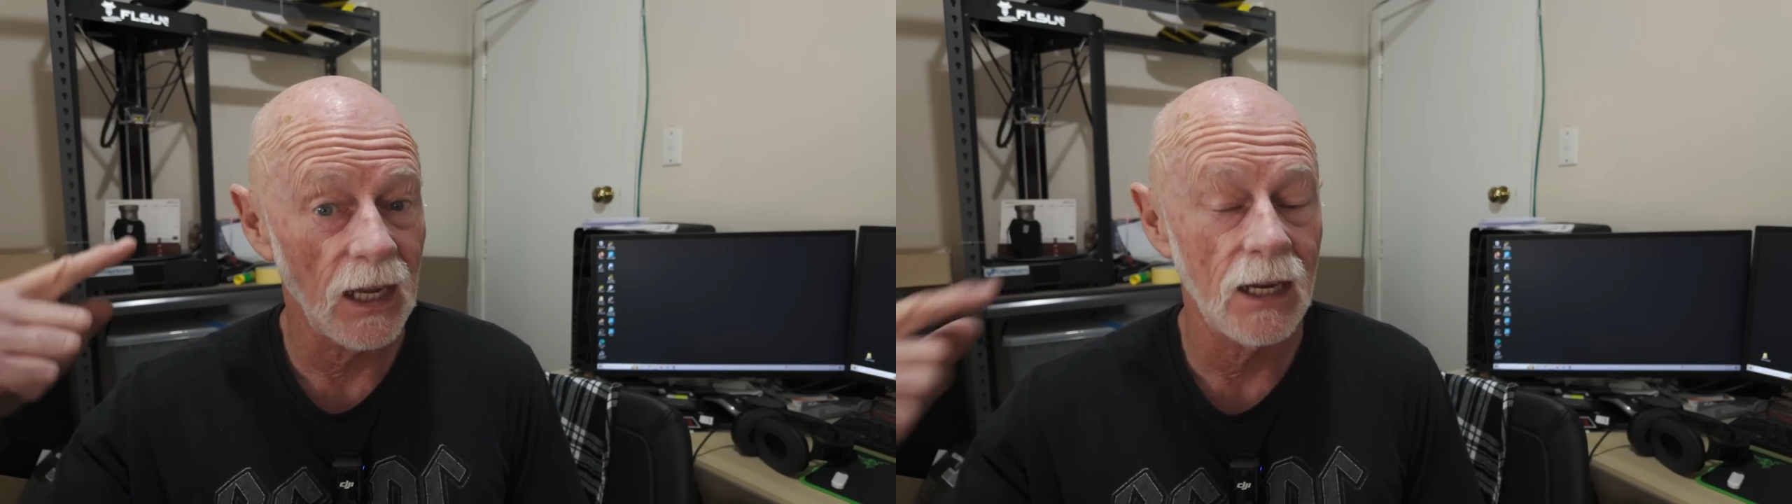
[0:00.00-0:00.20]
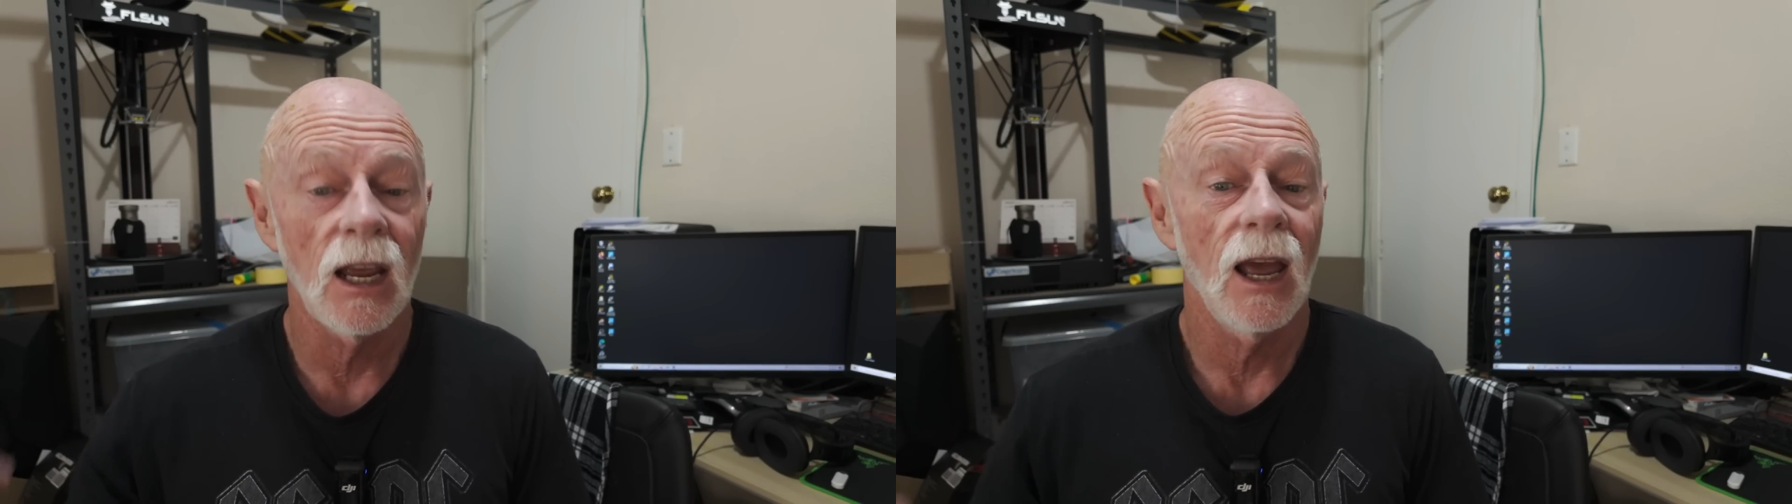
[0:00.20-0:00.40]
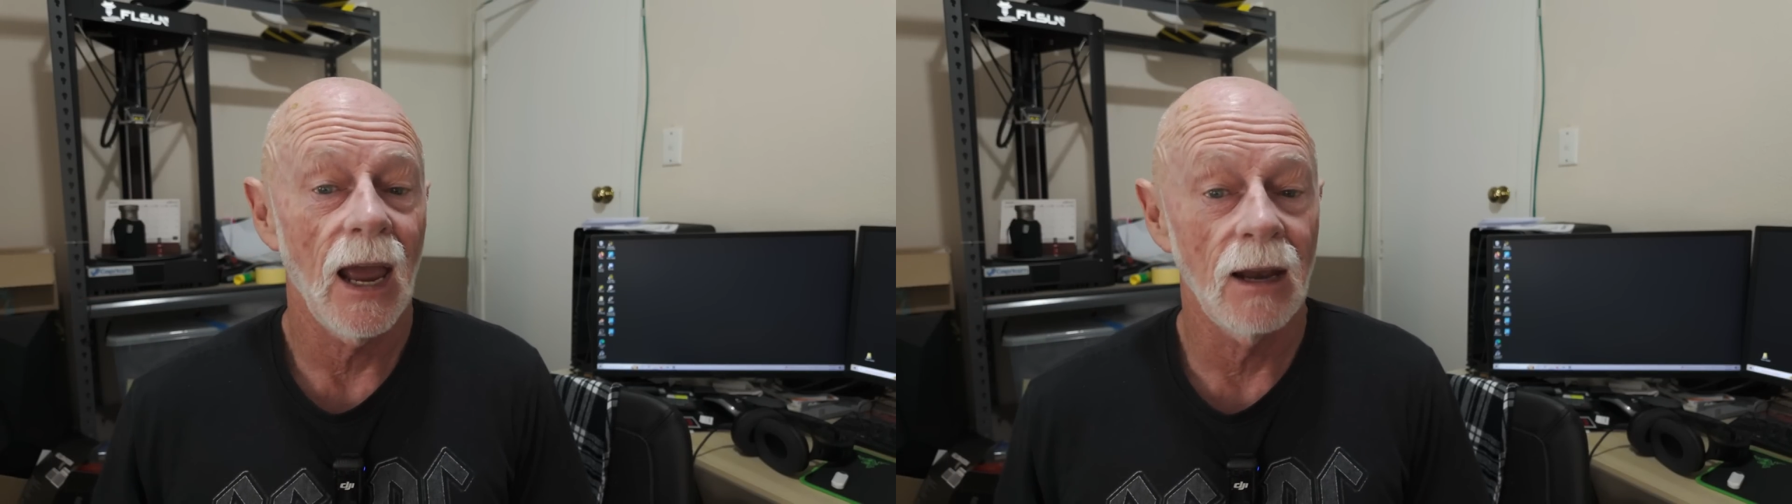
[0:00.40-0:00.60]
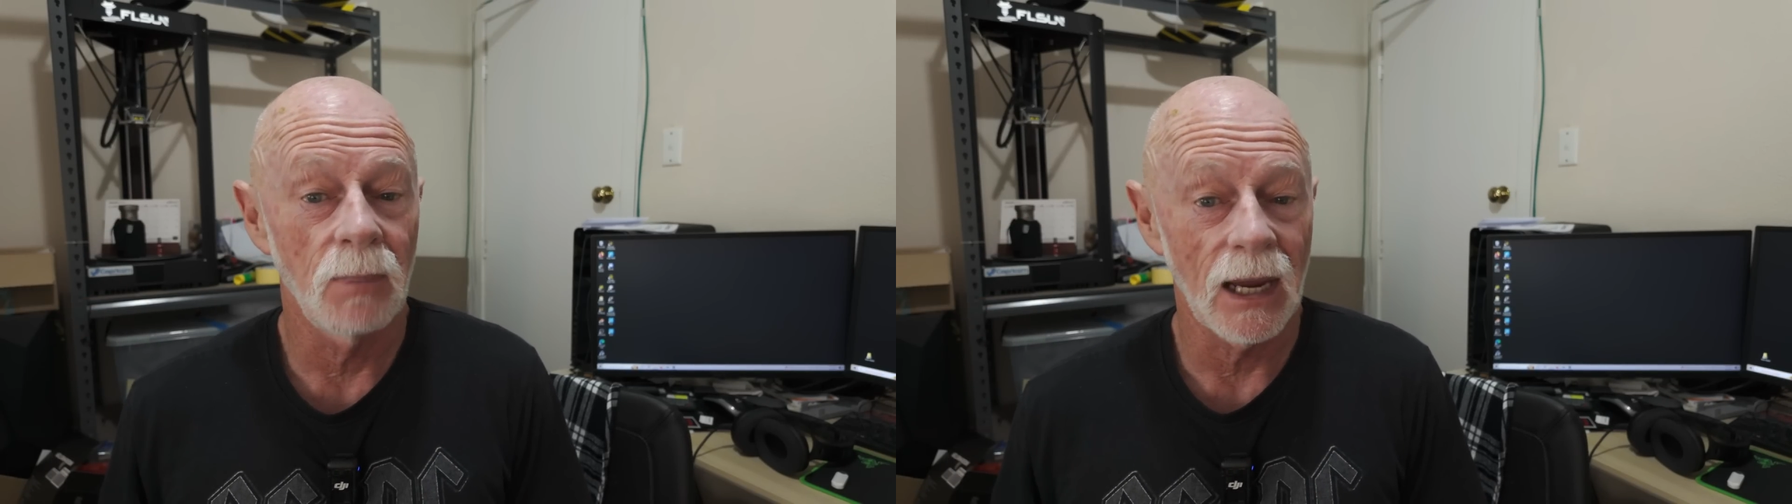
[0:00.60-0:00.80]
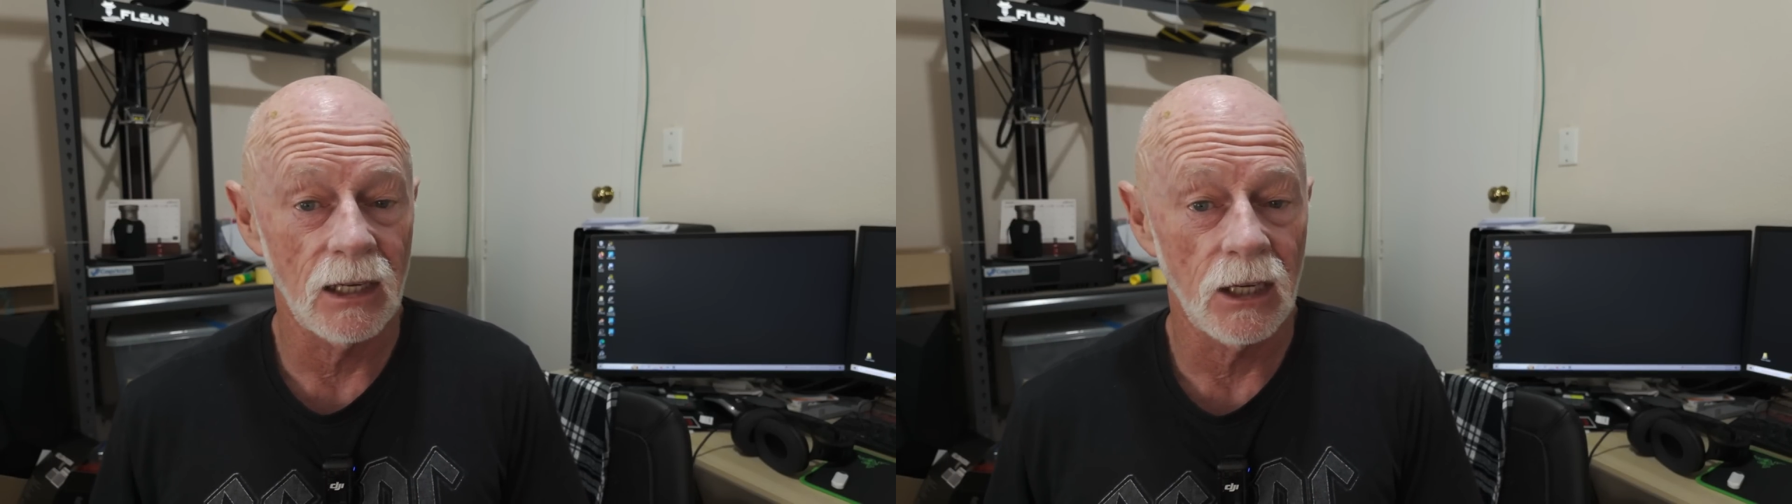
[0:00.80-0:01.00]
head and
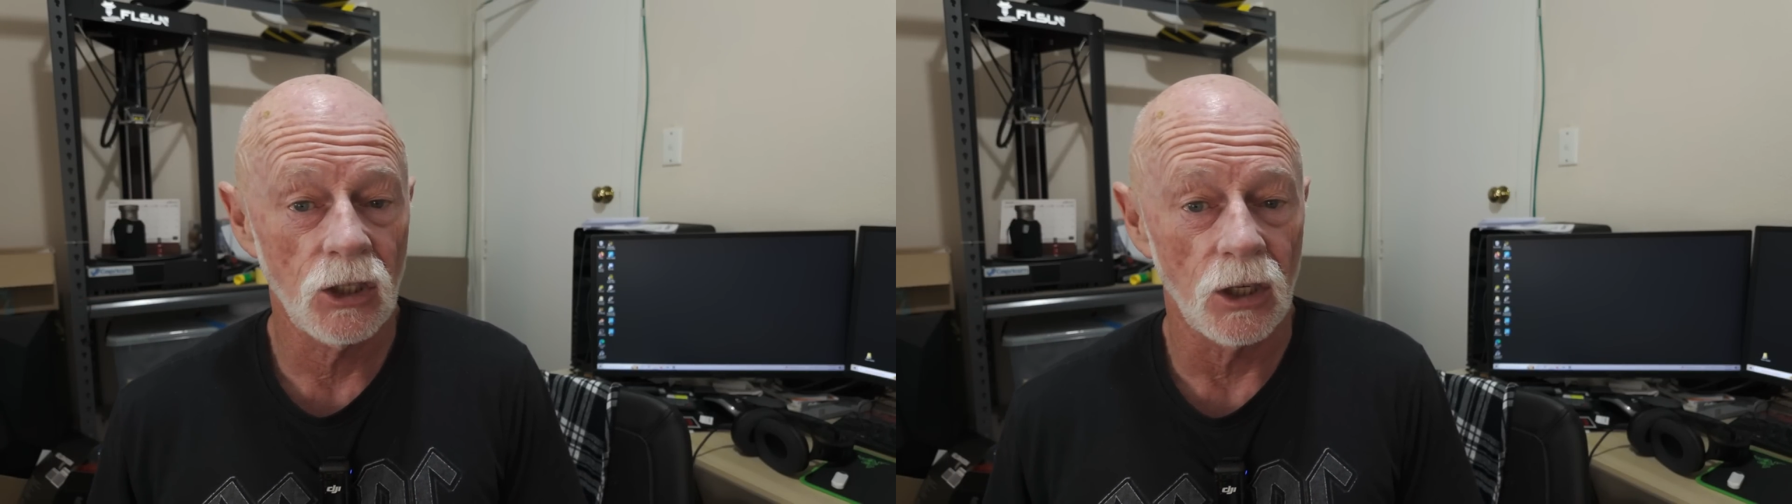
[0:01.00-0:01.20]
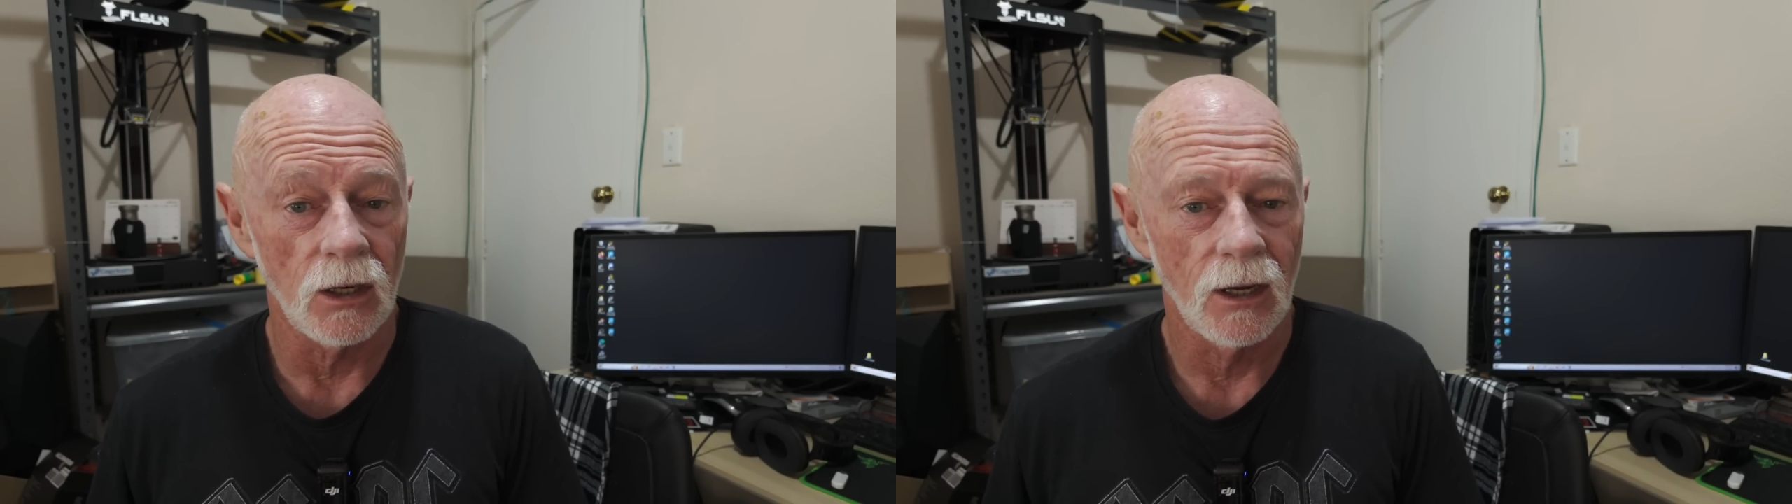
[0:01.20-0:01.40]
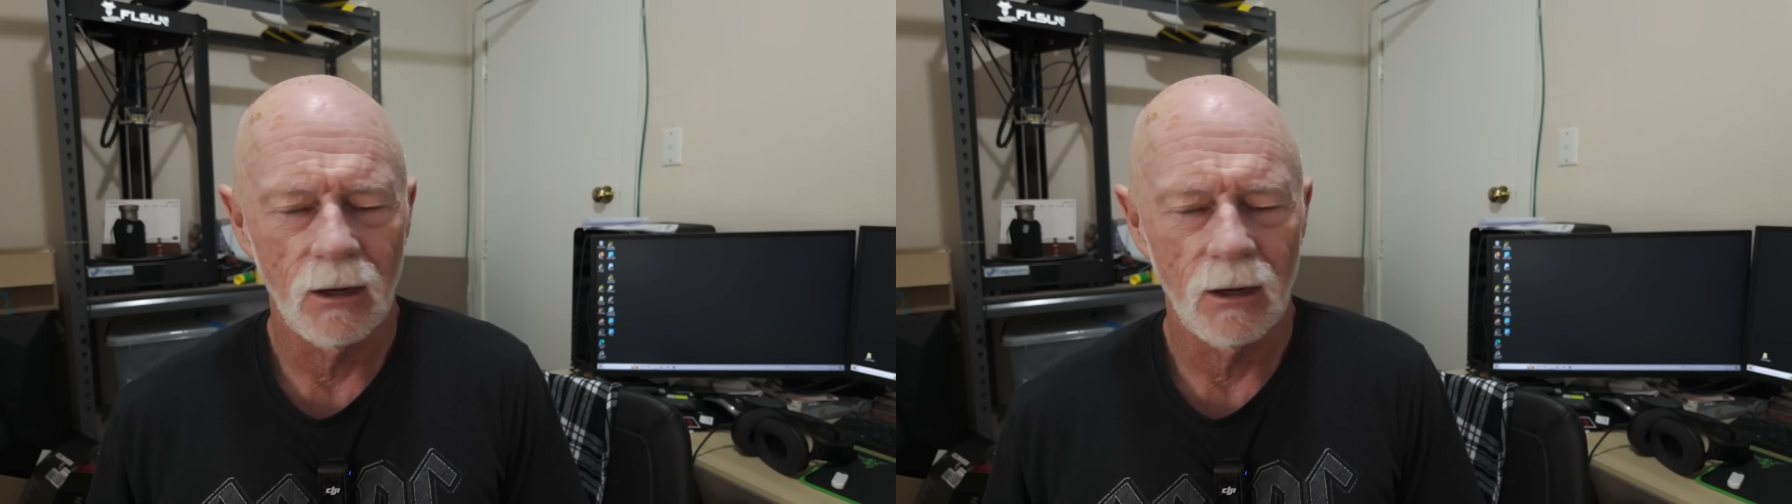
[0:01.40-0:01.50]
badly injured.